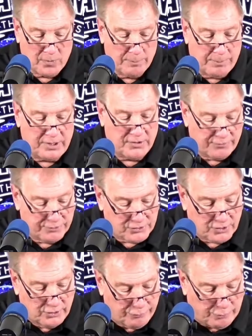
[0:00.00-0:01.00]
Big difference
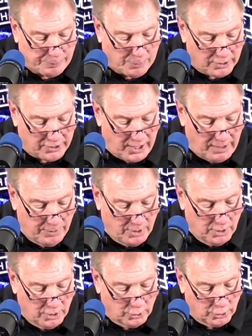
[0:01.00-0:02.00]
in the football game.
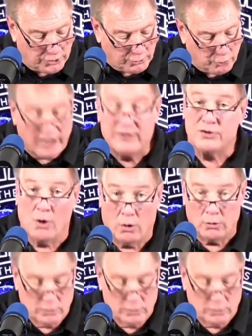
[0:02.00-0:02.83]
Look at the red zone.